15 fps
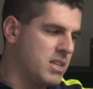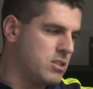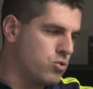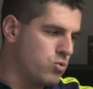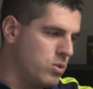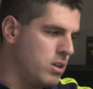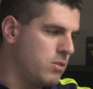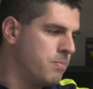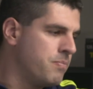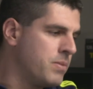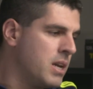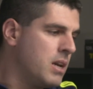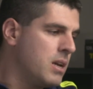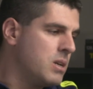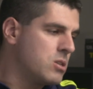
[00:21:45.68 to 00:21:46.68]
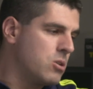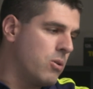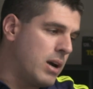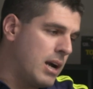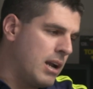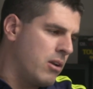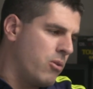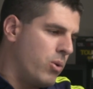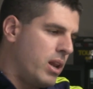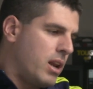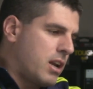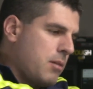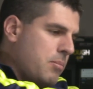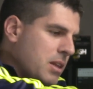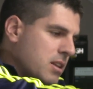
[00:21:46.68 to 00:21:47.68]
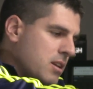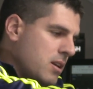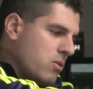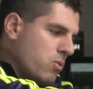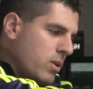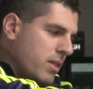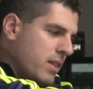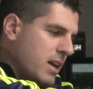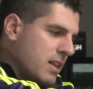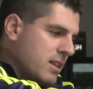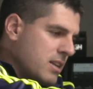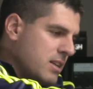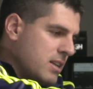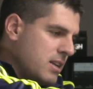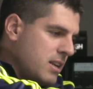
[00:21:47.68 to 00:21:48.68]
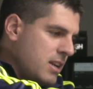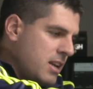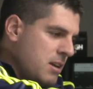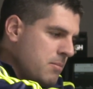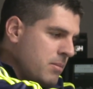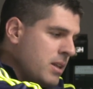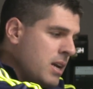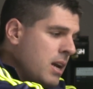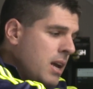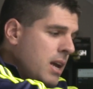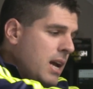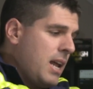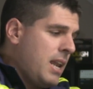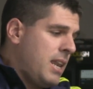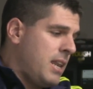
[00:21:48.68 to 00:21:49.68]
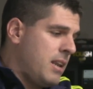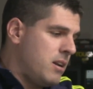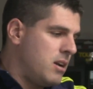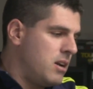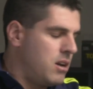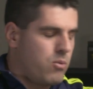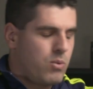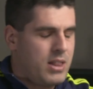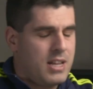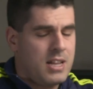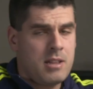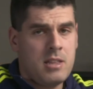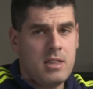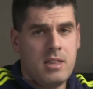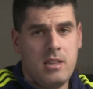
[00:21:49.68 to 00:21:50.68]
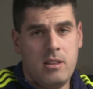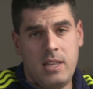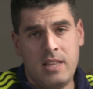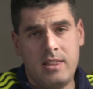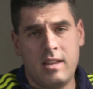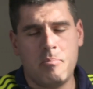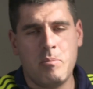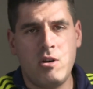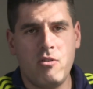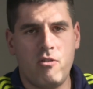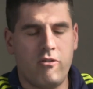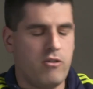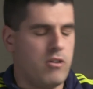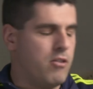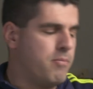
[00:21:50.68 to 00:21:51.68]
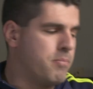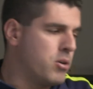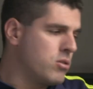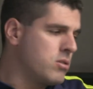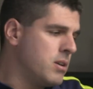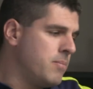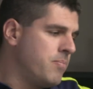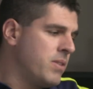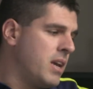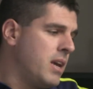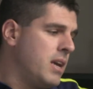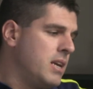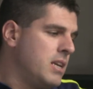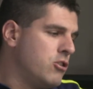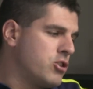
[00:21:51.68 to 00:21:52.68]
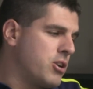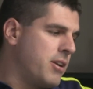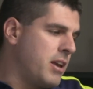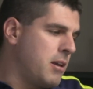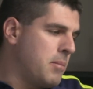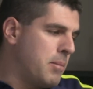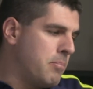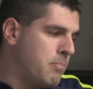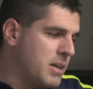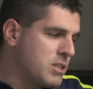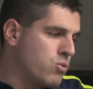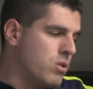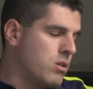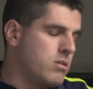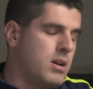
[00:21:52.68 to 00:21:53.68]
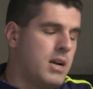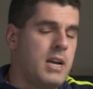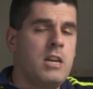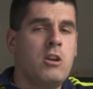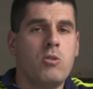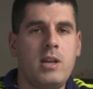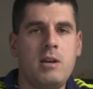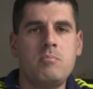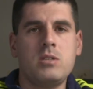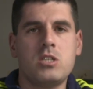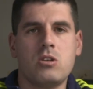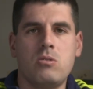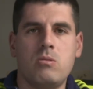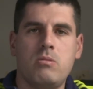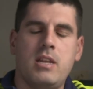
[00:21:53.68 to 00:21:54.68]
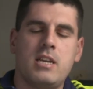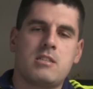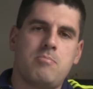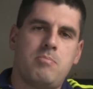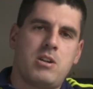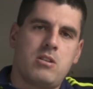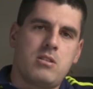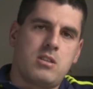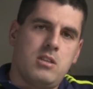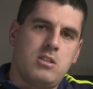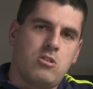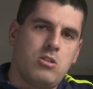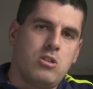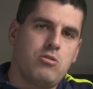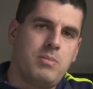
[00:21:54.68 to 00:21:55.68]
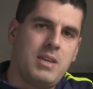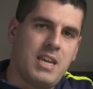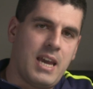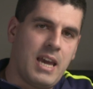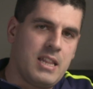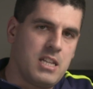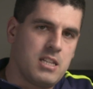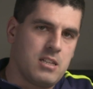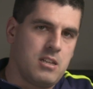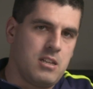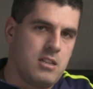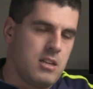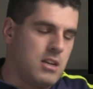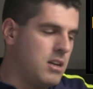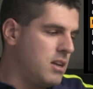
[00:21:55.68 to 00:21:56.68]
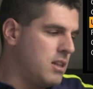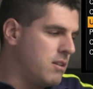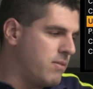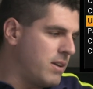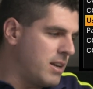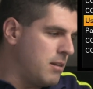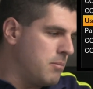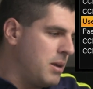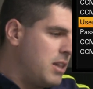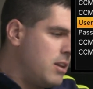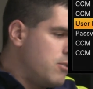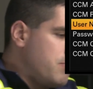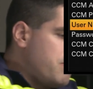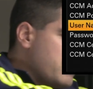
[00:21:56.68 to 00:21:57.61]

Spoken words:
studio. So I will keep it with that name and with that number of port. Username and password, I know them, so that part is going to be edited in the final video.